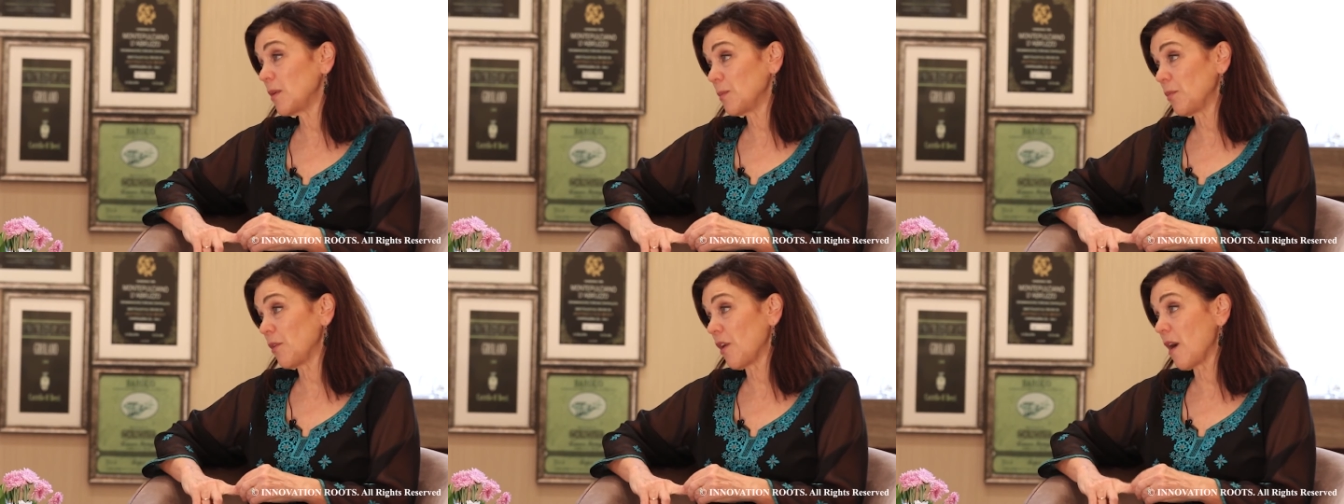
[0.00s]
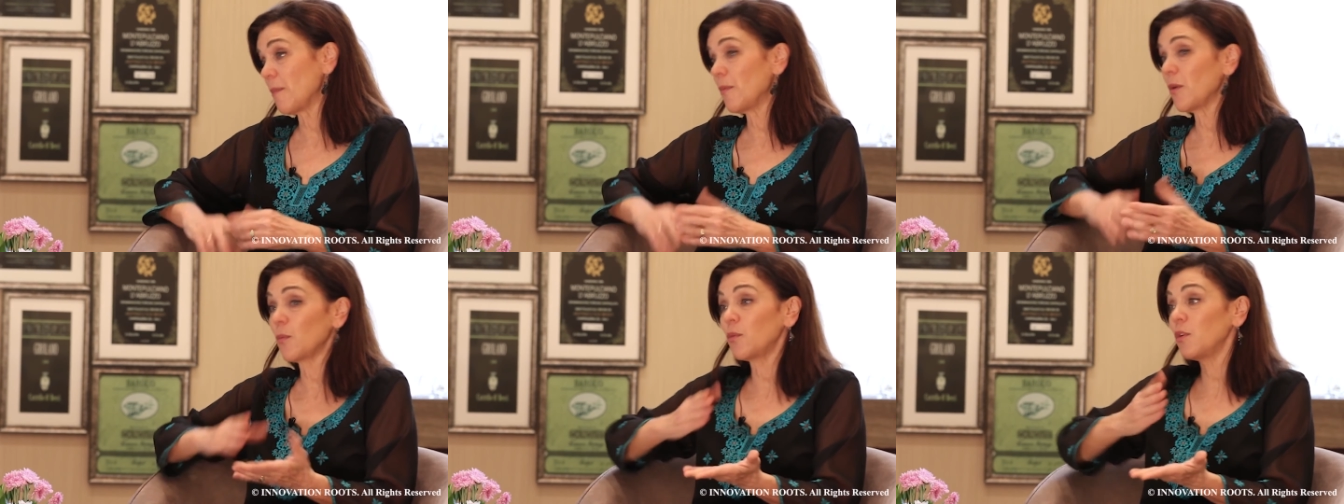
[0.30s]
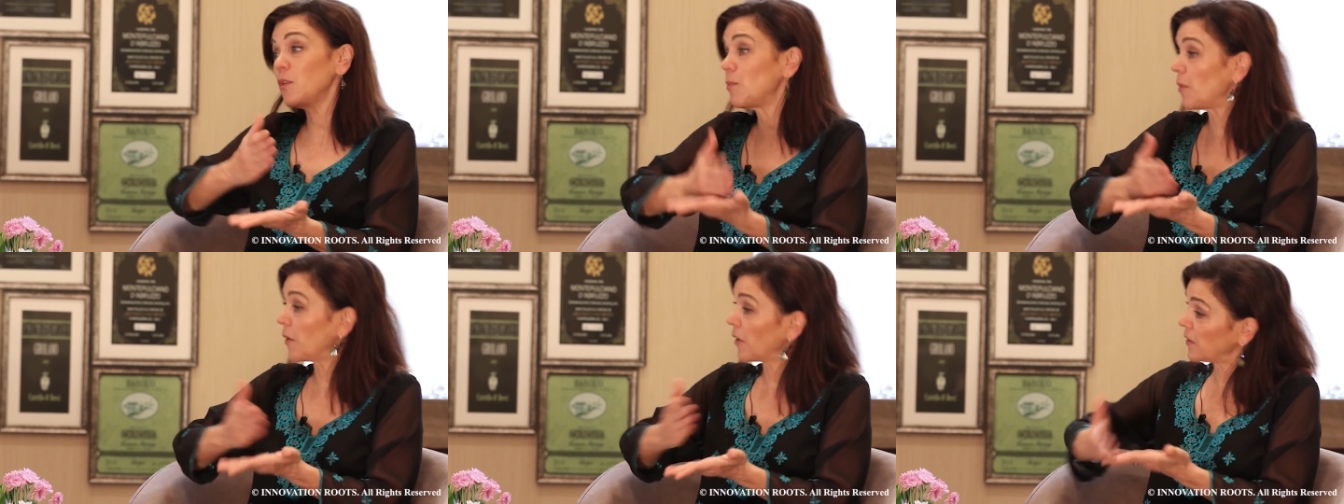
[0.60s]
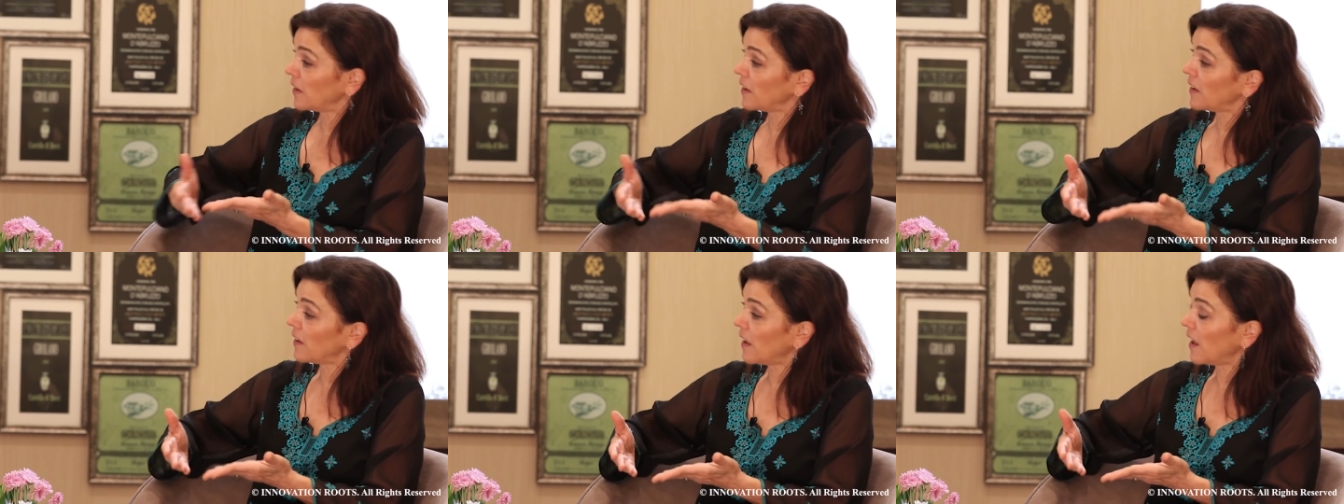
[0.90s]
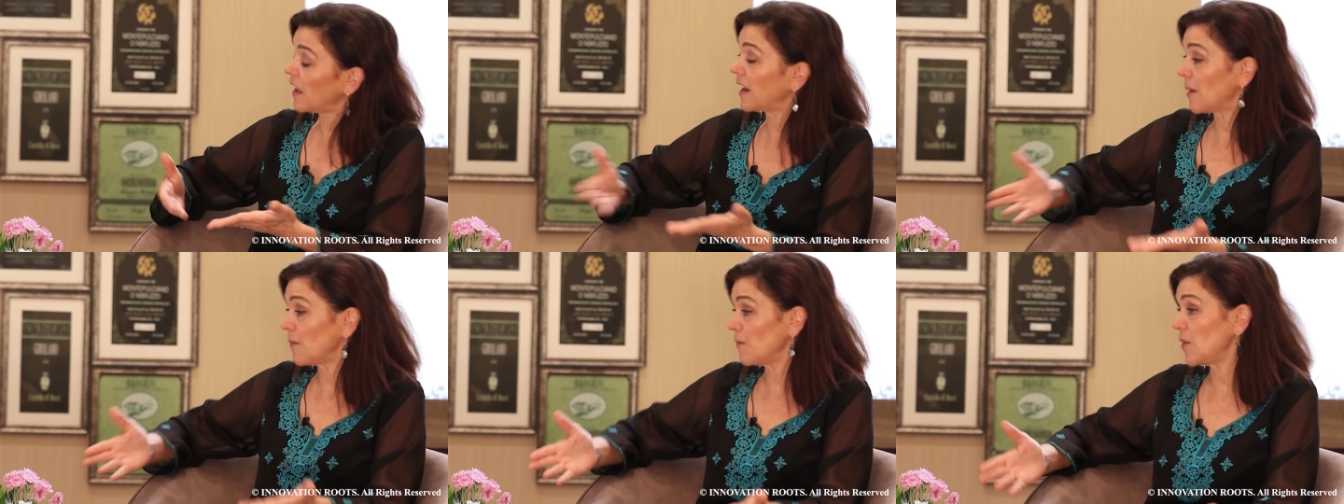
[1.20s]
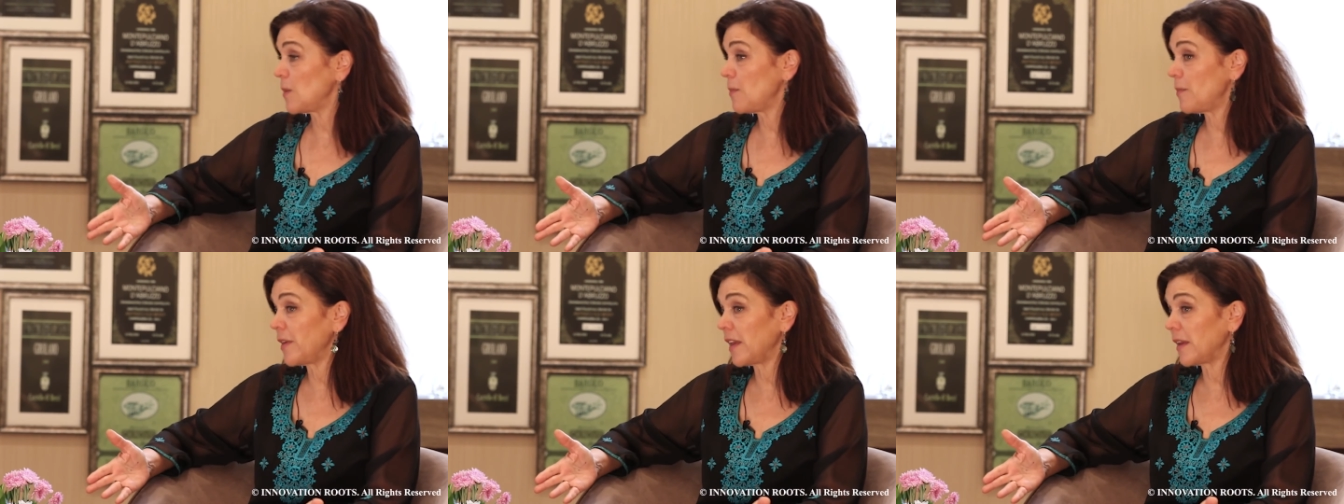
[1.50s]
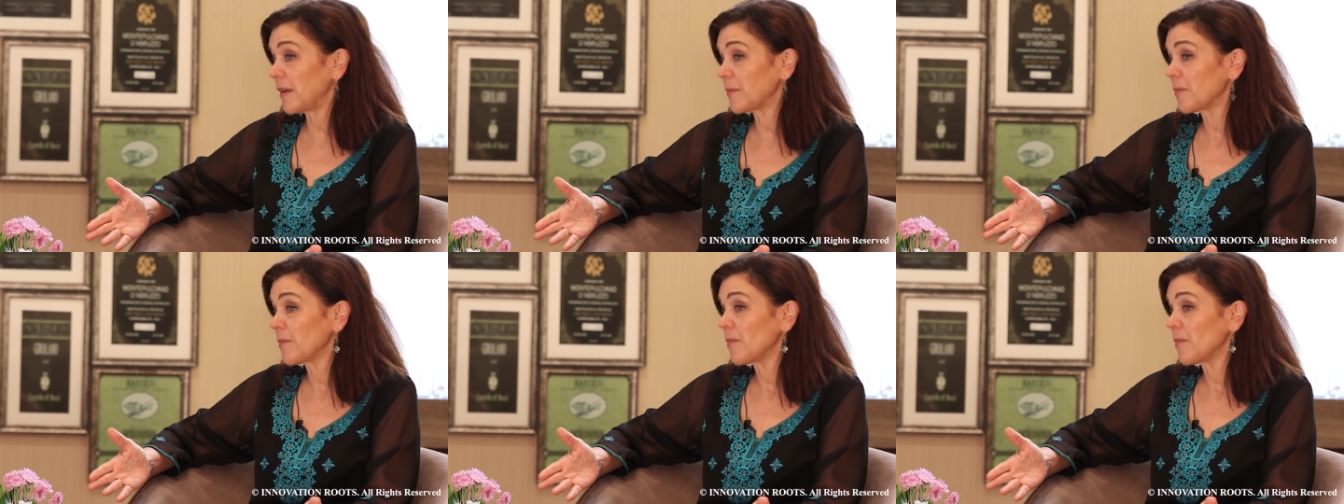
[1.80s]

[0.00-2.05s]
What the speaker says: problem with building an MVP.